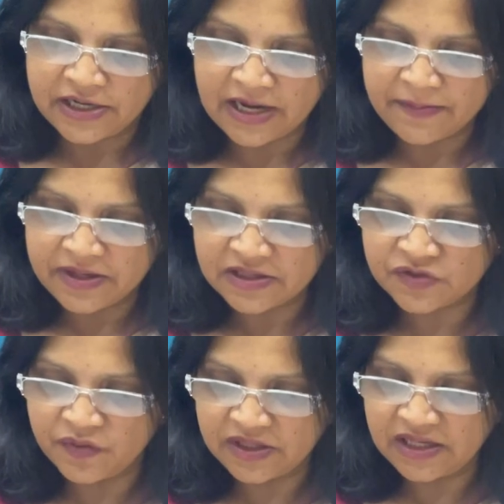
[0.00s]

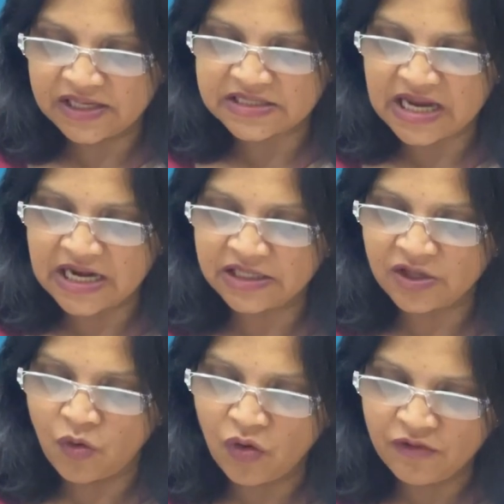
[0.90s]
tremendous weakness, and the
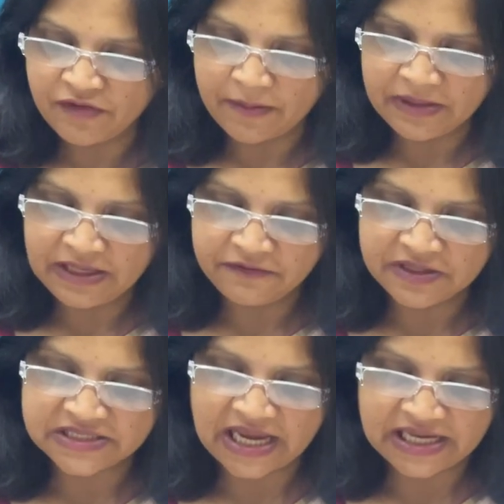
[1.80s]
whole family
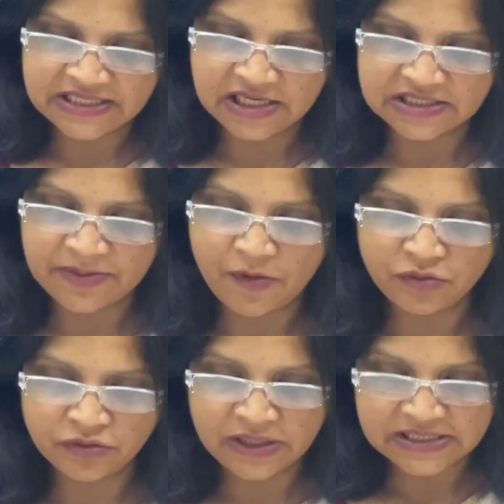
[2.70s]
feels anxious
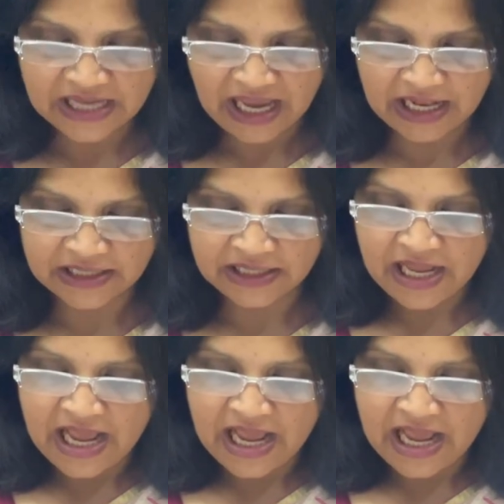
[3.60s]
about his health,